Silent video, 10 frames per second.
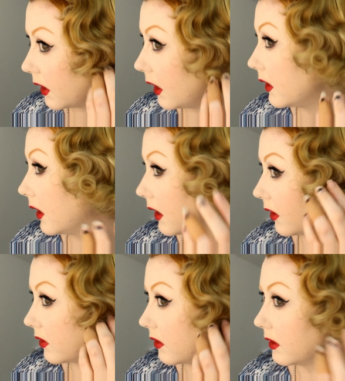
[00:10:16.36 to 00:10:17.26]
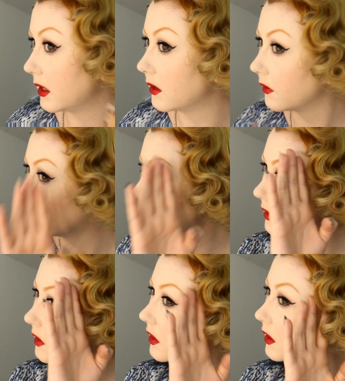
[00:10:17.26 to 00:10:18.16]
And yeah, I love the rest of this.
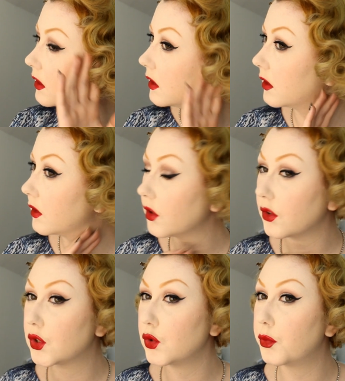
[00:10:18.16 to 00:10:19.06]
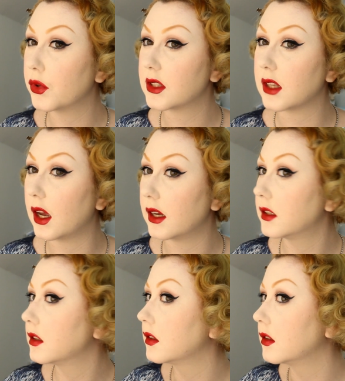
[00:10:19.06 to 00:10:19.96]
Not too
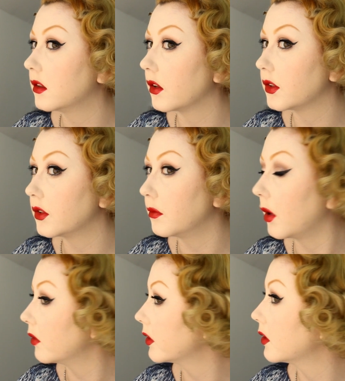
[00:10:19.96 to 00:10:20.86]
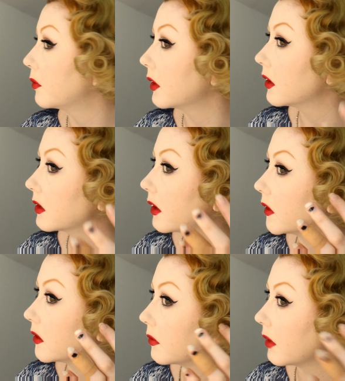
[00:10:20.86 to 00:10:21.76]
precise, not too molded, but it's got
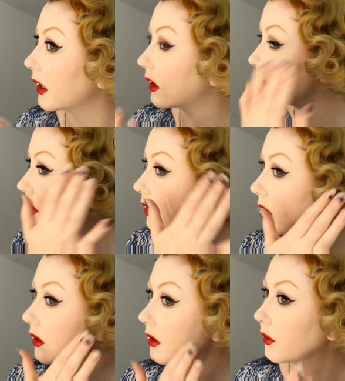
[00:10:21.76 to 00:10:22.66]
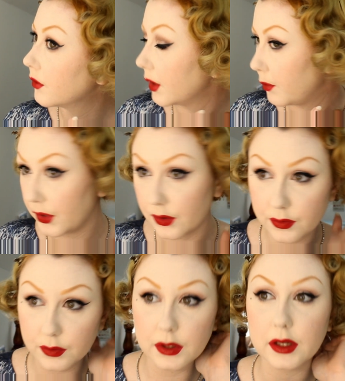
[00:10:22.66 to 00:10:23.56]
some like really
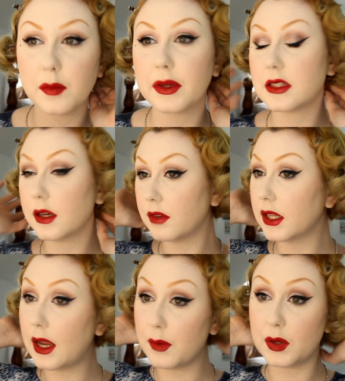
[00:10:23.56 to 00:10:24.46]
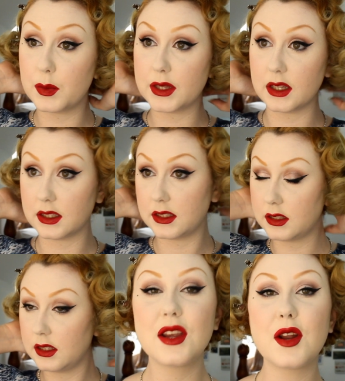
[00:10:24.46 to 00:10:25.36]
beautiful little bits. I'm really happy with this.
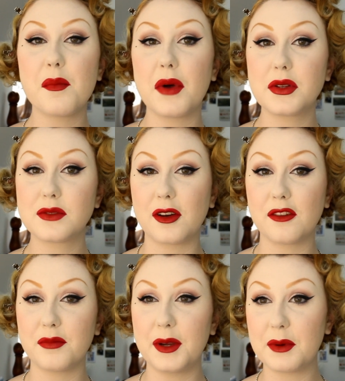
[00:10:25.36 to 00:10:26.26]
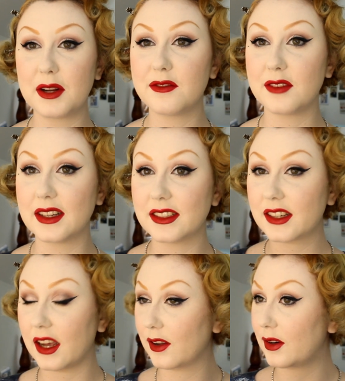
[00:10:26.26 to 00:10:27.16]
You know, it bodes well for me when I've
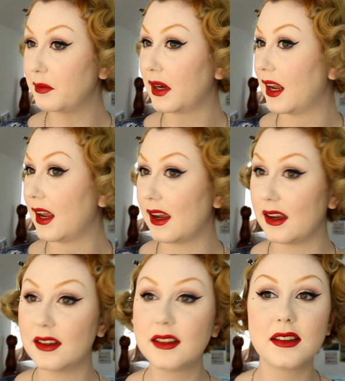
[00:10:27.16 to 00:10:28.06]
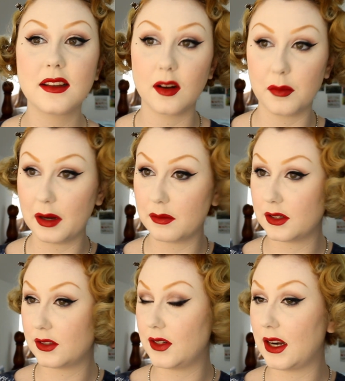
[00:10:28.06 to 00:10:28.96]
finished colouring my hair, that I'll be able to
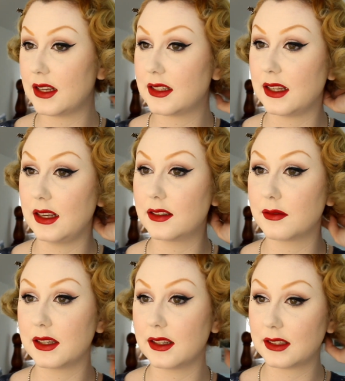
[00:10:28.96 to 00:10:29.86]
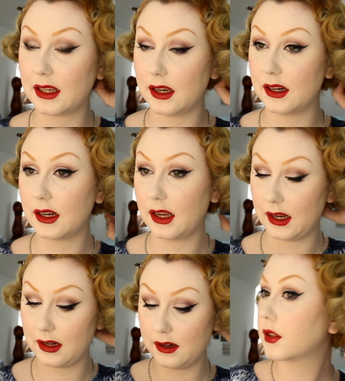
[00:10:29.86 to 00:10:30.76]
do nice sets with this cut
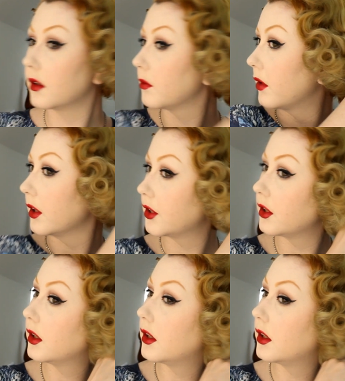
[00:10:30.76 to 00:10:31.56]
again. Just gonna brush